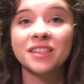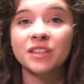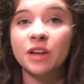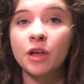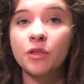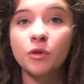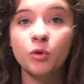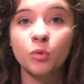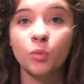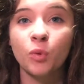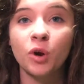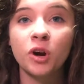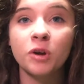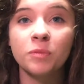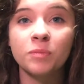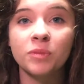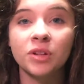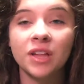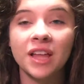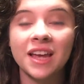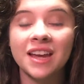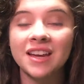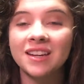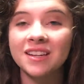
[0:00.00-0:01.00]
and other
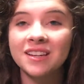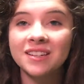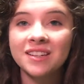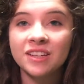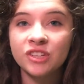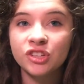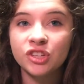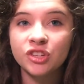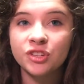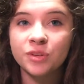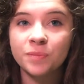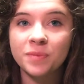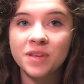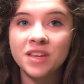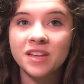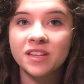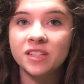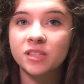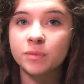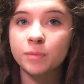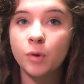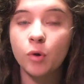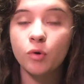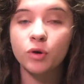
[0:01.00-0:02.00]
wordplay in addition to being
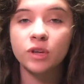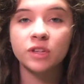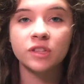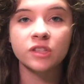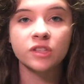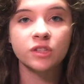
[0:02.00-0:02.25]
spoken